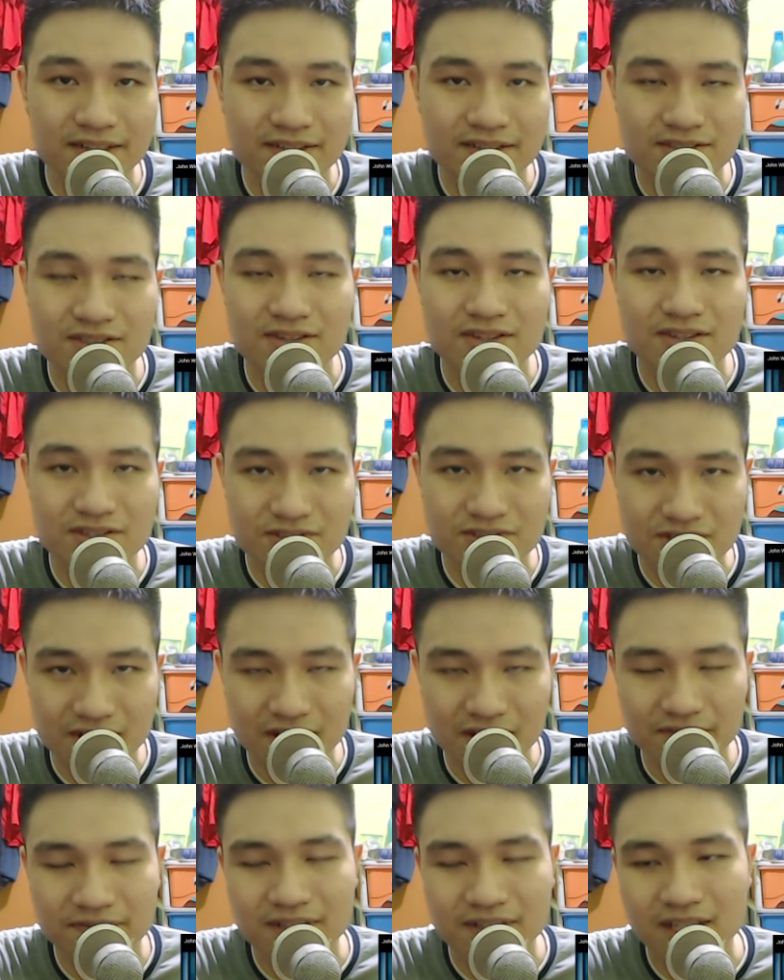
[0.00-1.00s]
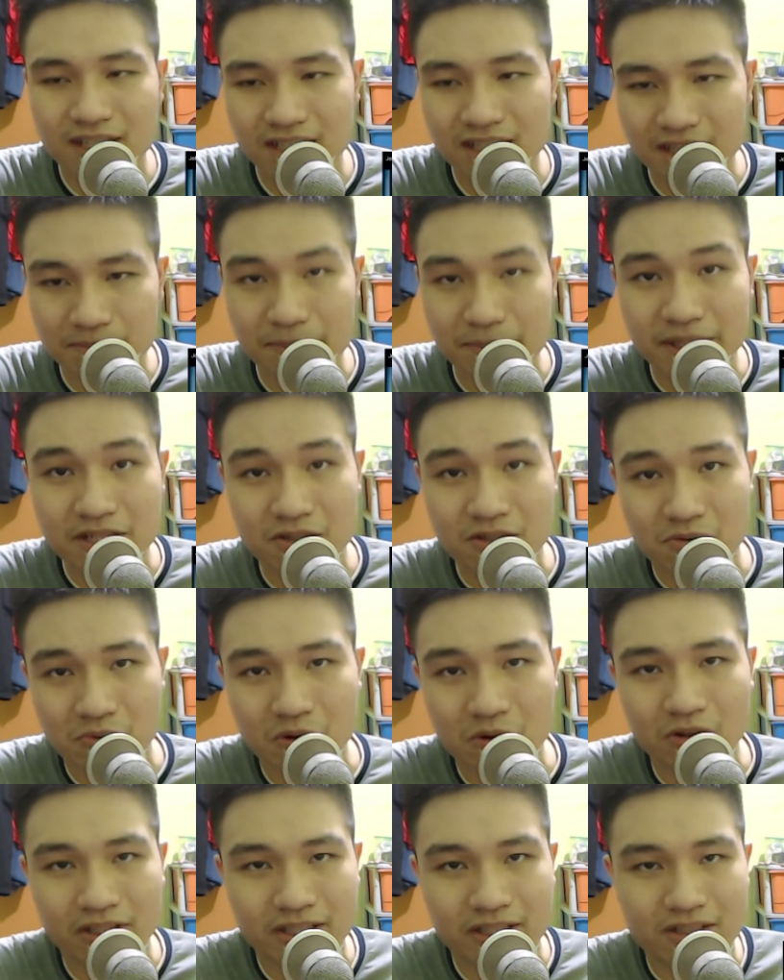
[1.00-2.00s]
deserve a bigger
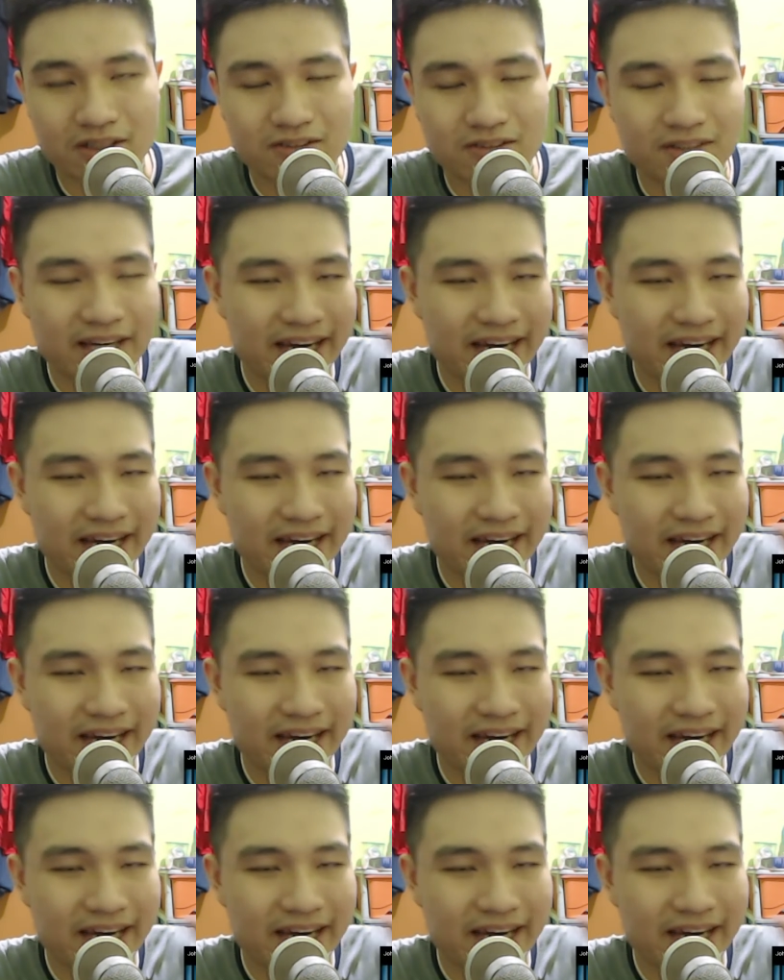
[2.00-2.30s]
role, you know.